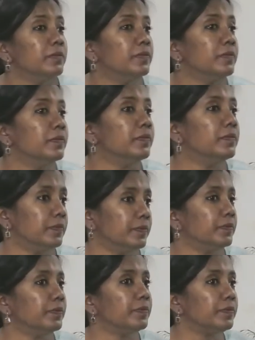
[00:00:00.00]

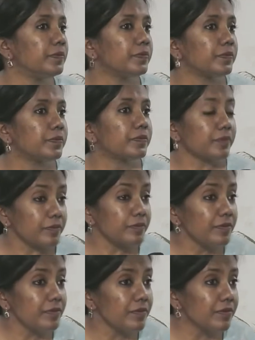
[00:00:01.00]

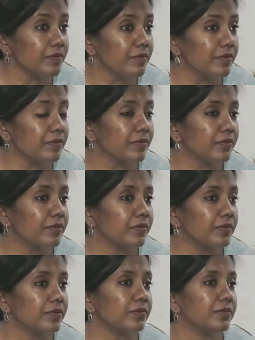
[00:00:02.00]

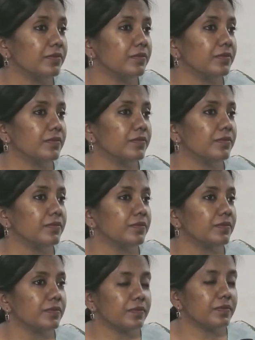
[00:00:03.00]
[no speech]